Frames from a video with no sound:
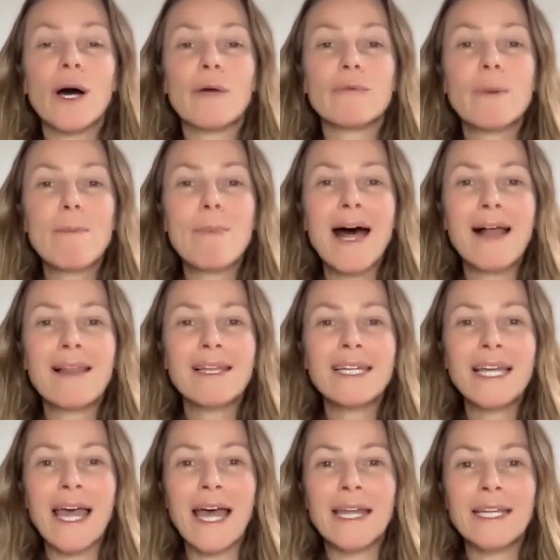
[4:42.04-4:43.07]

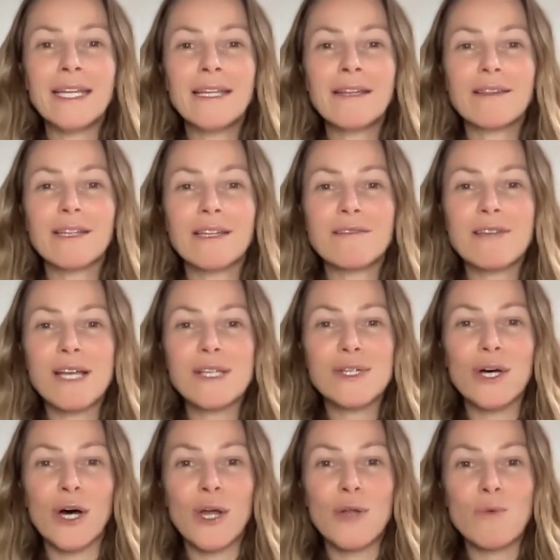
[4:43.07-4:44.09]
repelling anything that's
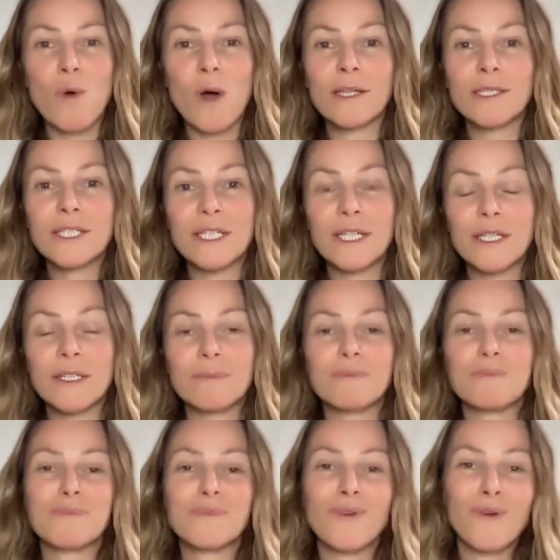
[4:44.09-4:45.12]
unwanted.
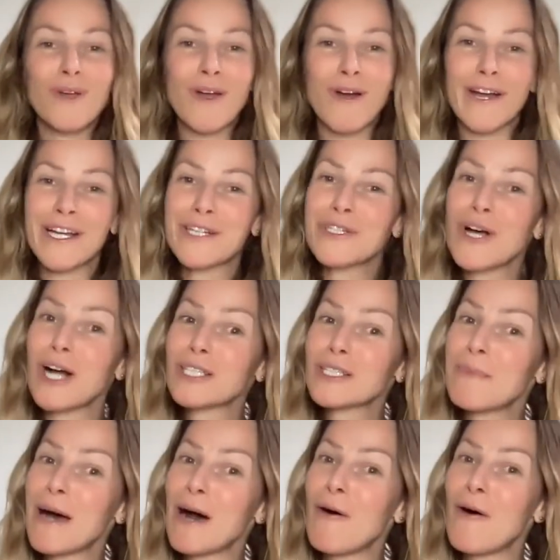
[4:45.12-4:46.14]
We already talked
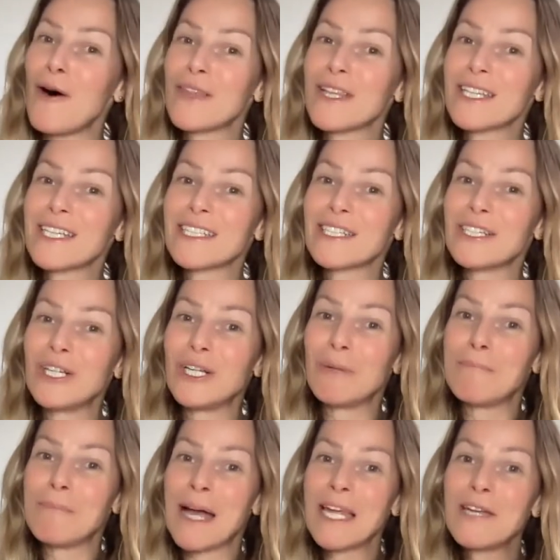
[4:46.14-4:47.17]
about all the
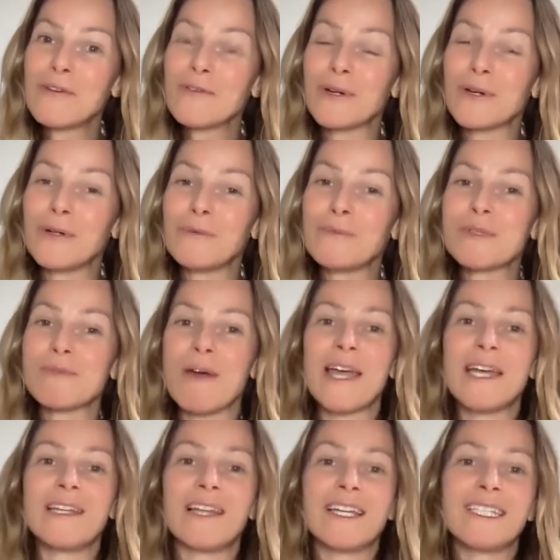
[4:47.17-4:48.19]
little microbes,
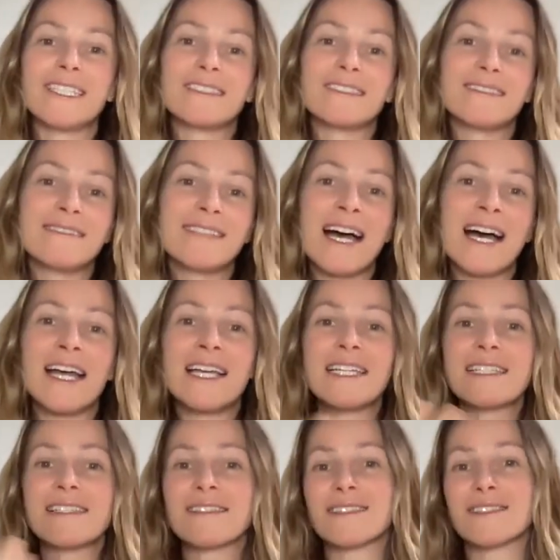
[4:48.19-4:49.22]
right? Like
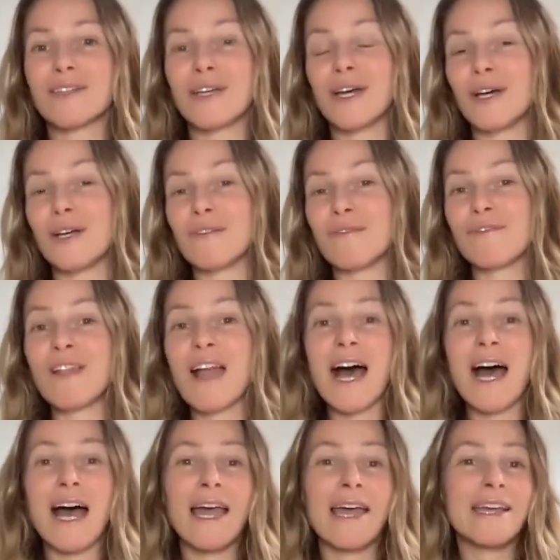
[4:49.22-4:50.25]
lice,
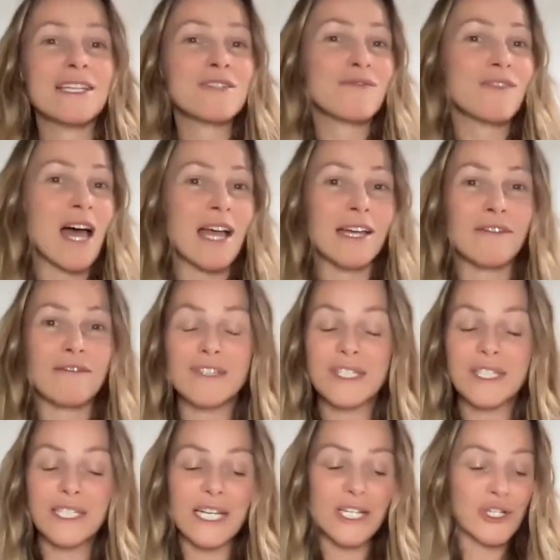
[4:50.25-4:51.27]
flies, fly
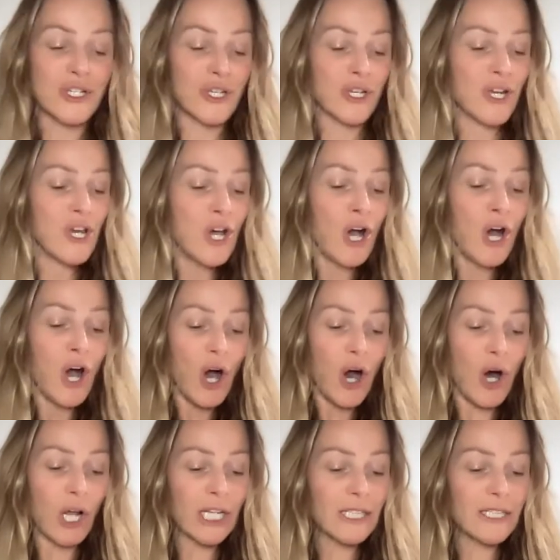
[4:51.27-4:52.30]
infestation,
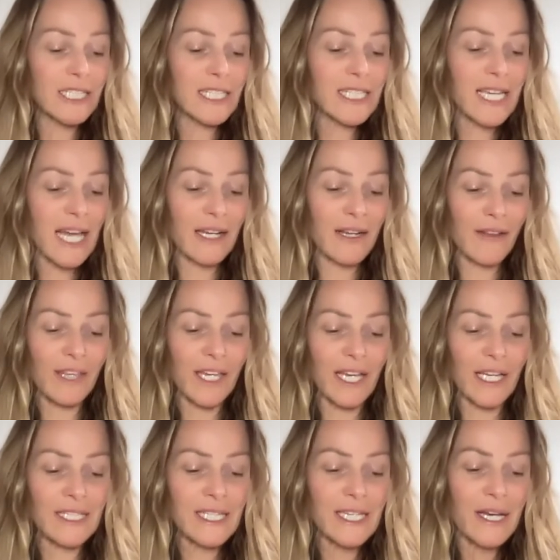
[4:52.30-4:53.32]
all of these kind of
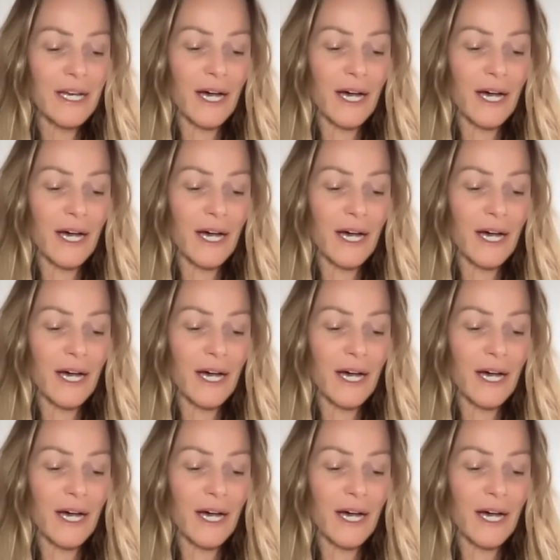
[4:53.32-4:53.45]
things.